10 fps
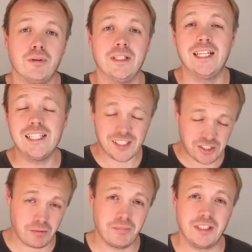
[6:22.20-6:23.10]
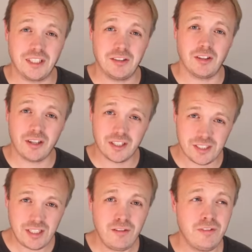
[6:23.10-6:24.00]
Prix isn't something that you like
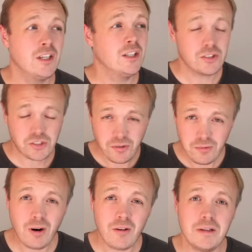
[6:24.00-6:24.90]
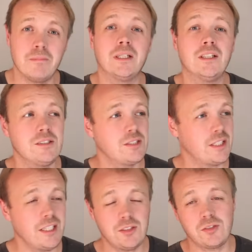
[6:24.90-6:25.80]
yourself, don't worry, because
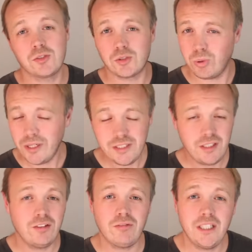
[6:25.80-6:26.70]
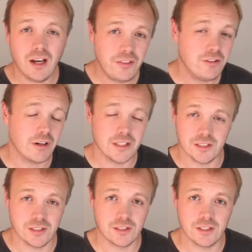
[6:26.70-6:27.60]
there's 23 other
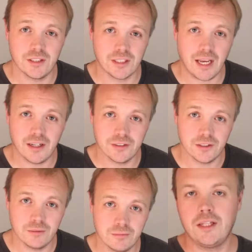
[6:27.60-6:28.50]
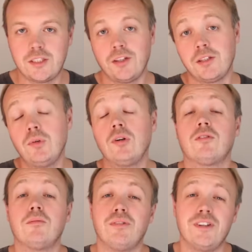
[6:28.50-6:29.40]
races in the calendar. It's like the more
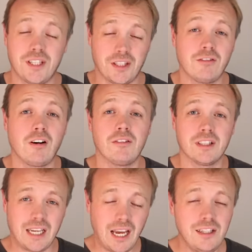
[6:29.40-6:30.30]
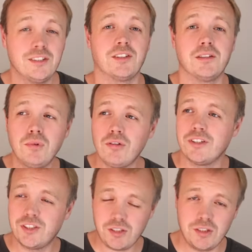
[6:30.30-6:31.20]
Grand Prix that there are on the calendar, the more
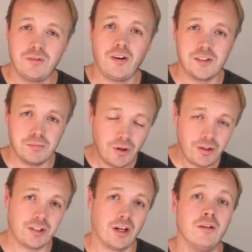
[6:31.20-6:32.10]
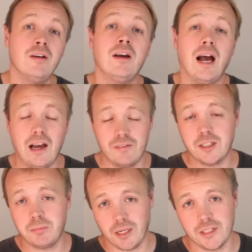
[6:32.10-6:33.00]
it justifies Monaco having
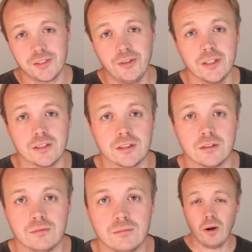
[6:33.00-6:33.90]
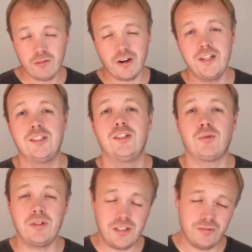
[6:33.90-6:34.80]
a place on it. One race in a
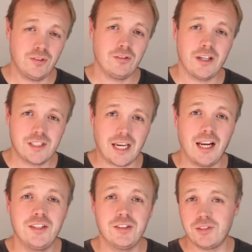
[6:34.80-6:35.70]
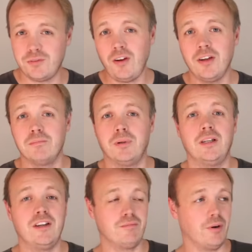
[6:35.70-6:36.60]
24 race calendar is fine,
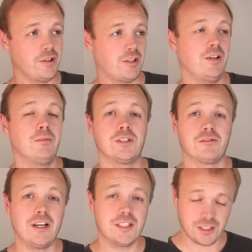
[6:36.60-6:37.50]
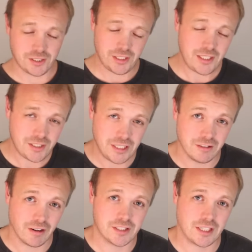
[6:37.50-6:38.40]
but if Monaco was a race in a 16
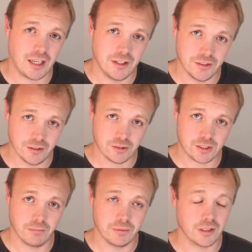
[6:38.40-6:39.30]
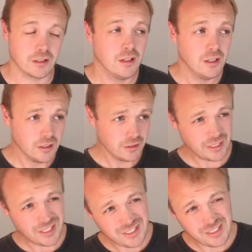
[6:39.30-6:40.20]
race calendar or something,
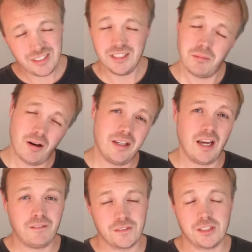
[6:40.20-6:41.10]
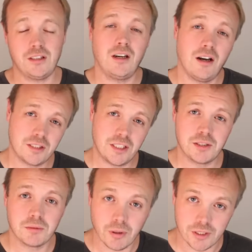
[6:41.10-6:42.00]
then you might have to start asking
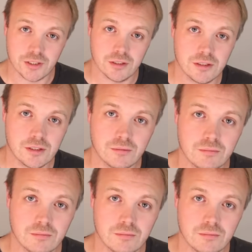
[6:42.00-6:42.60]
some questions.